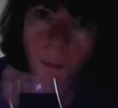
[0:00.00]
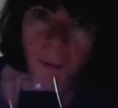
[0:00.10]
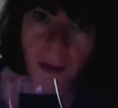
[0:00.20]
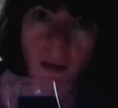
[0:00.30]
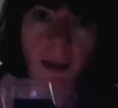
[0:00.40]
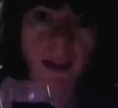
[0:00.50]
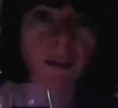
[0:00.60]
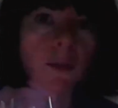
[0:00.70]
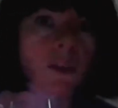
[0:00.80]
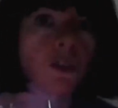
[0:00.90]
would be like if
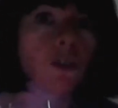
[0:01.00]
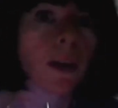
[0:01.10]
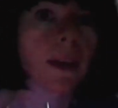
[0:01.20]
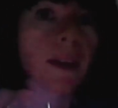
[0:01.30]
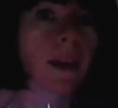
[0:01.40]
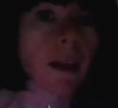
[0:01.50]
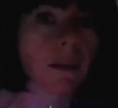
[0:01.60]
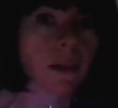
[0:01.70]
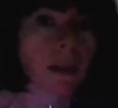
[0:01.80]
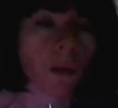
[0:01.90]
it was a
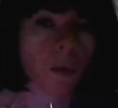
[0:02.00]
gigantic